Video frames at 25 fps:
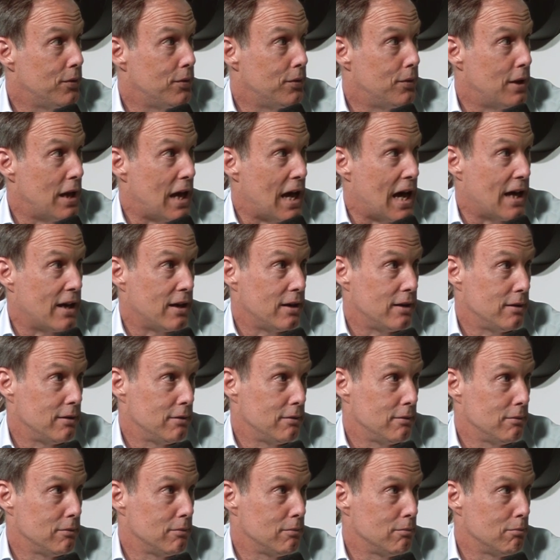that,
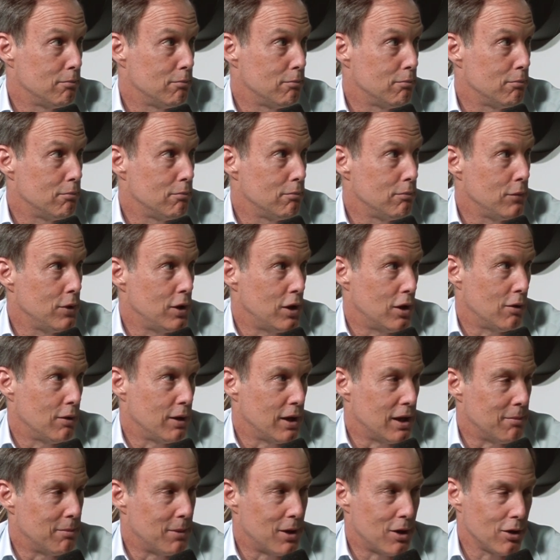you know,
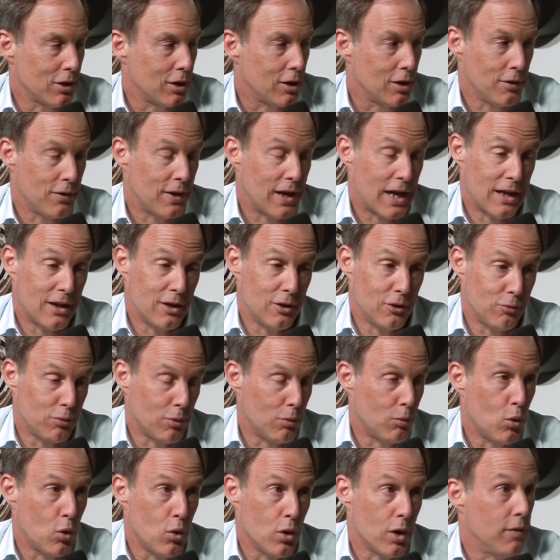in America, that is
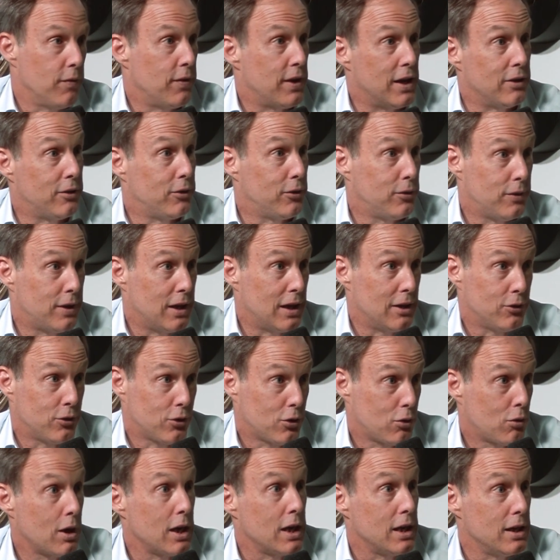rewarded. That's that's
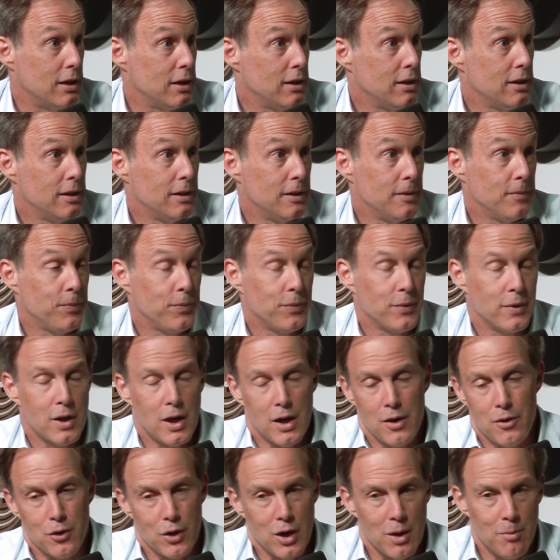great.
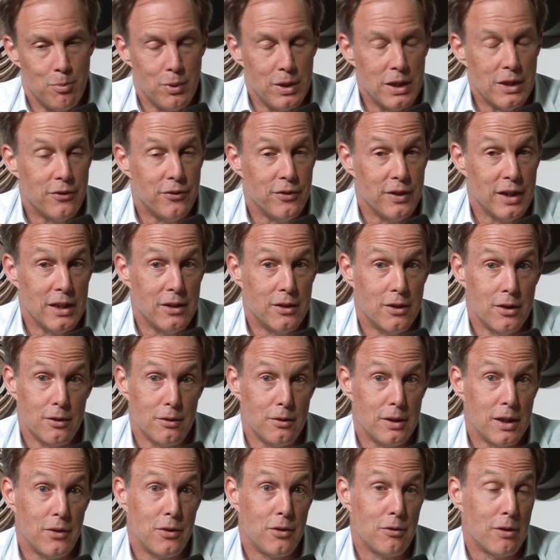Other companies need to
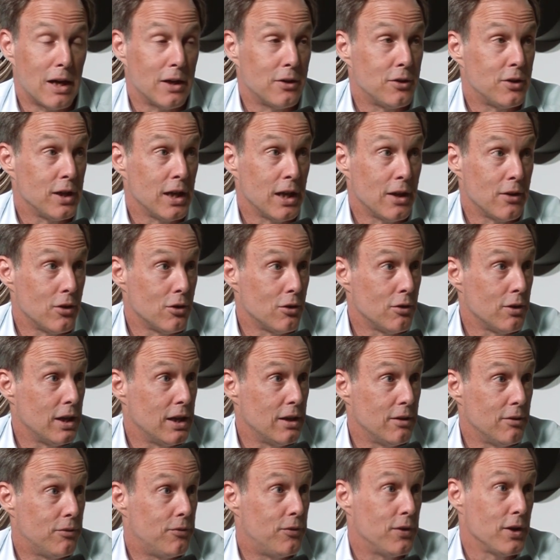get their act together
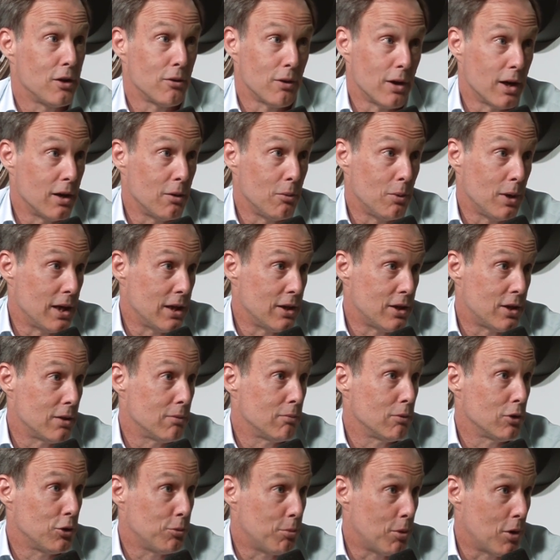and figure out a way to
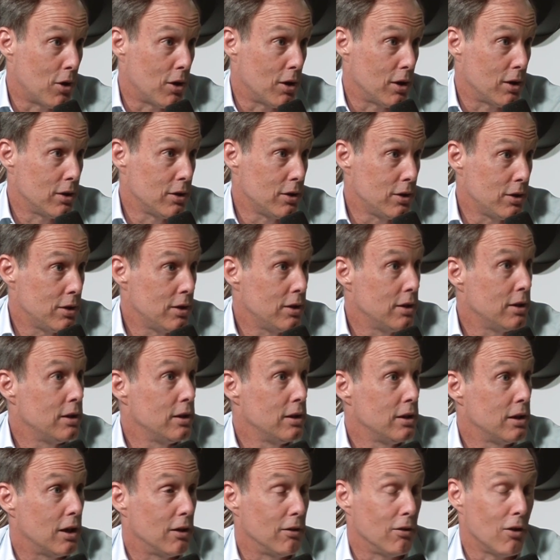respond.
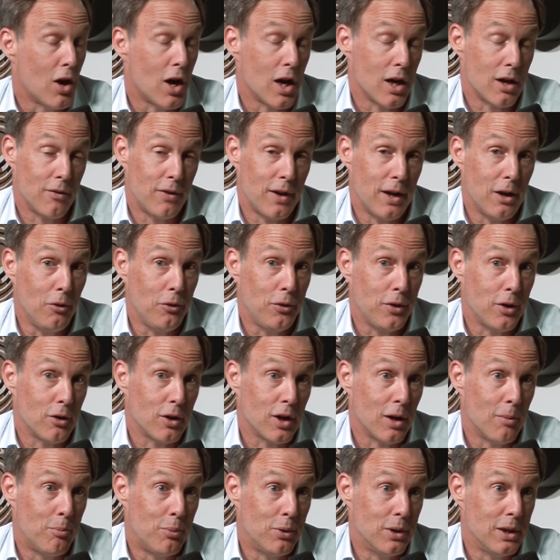A lot of healthcare
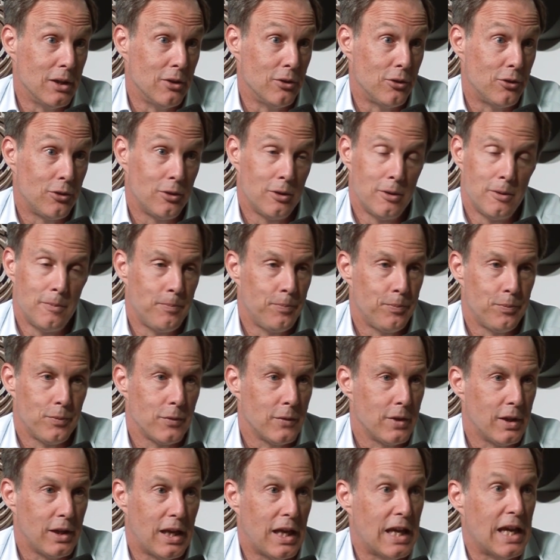companies
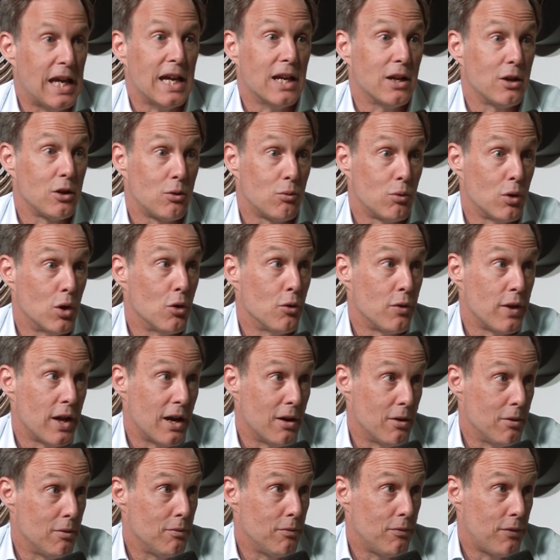can't grow
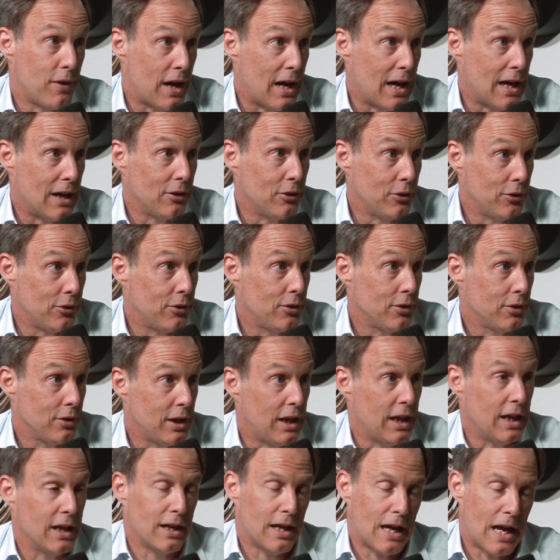that fast,
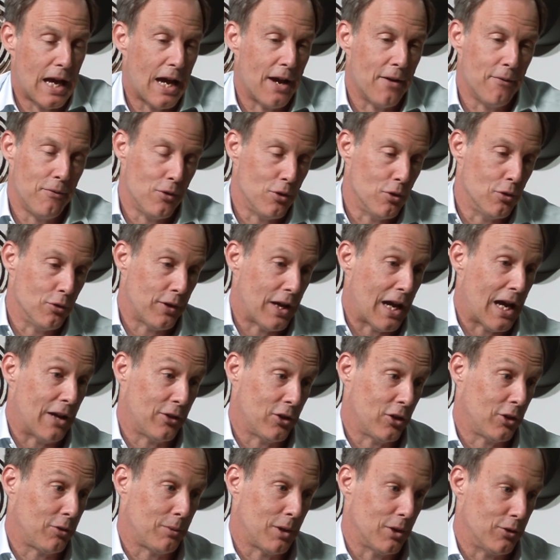can't have those
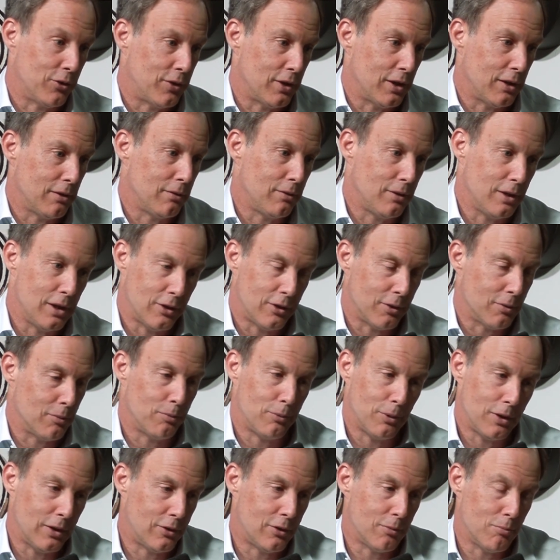assets because they it's a
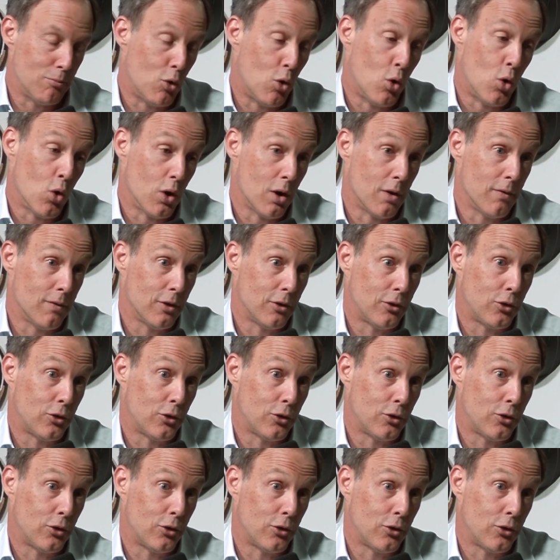it's more of a